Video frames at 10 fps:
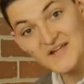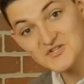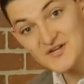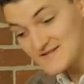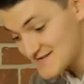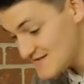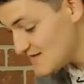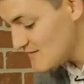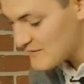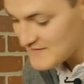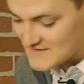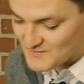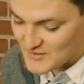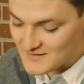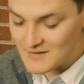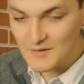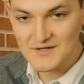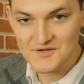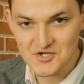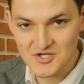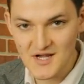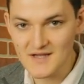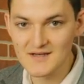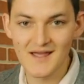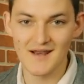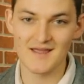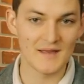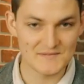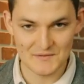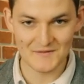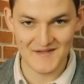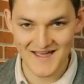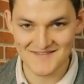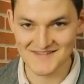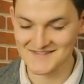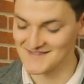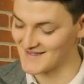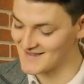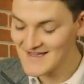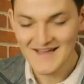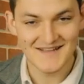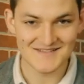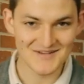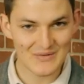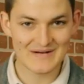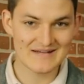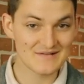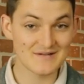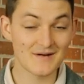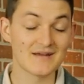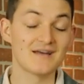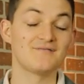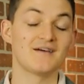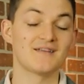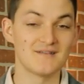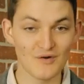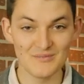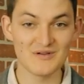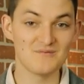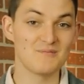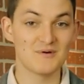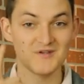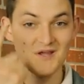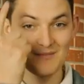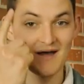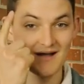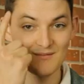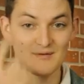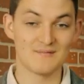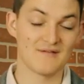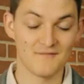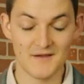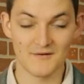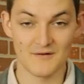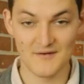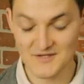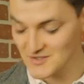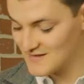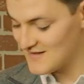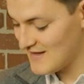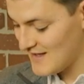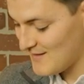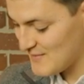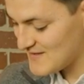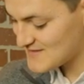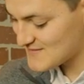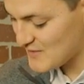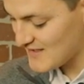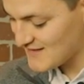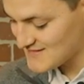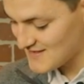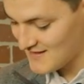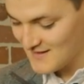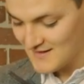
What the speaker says: HJC with a spring-loaded shade, and I absolutely hate this thing. It's nowhere near dark enough, and I know I'm going to be pushing it back up with my finger eventually, because springs